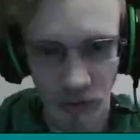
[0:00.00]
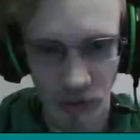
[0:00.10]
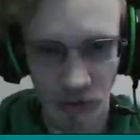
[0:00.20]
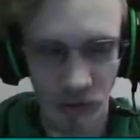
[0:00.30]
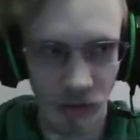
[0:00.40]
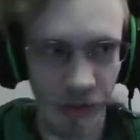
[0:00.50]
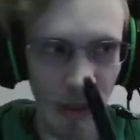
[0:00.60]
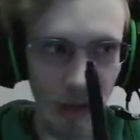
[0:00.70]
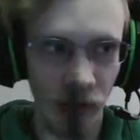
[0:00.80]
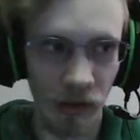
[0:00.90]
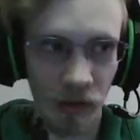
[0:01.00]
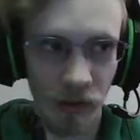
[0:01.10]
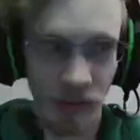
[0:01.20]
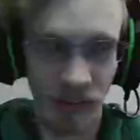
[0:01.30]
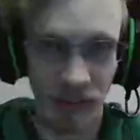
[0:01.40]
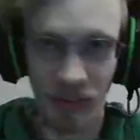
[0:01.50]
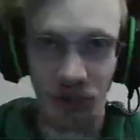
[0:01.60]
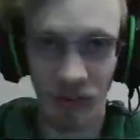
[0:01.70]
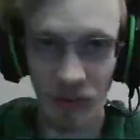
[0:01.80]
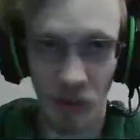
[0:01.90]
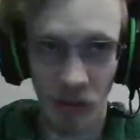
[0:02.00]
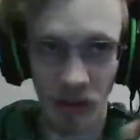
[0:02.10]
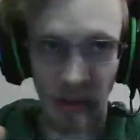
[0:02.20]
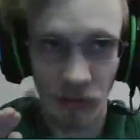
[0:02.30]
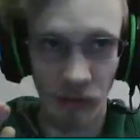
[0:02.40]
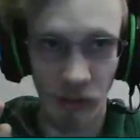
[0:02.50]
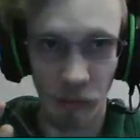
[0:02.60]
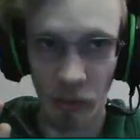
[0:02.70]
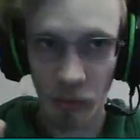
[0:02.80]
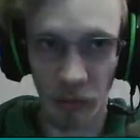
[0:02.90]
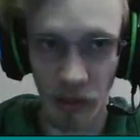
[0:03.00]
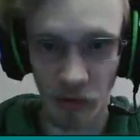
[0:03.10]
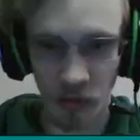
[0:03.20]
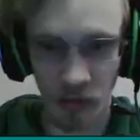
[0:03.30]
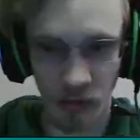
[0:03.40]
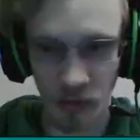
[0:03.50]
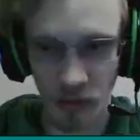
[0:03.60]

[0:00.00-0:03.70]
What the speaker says: And then the audio is totally different in post-production.